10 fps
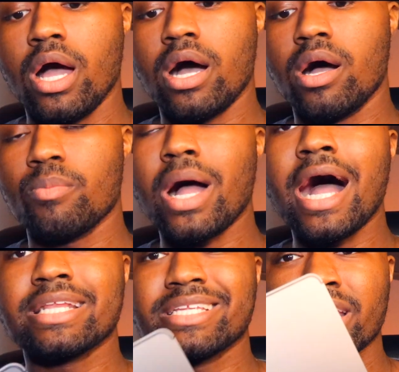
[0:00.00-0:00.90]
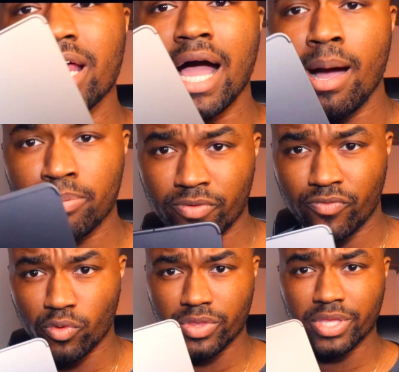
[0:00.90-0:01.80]
I did opt
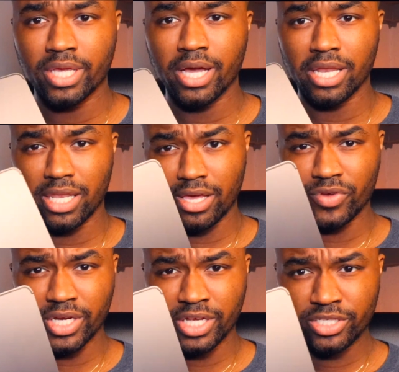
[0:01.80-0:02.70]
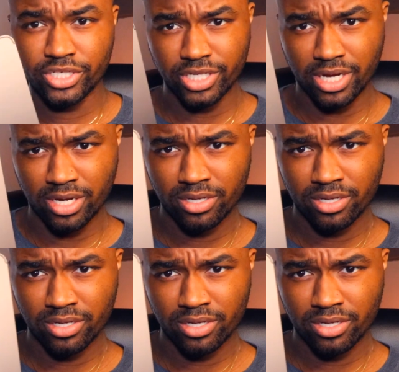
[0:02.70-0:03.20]
for the 11-inch.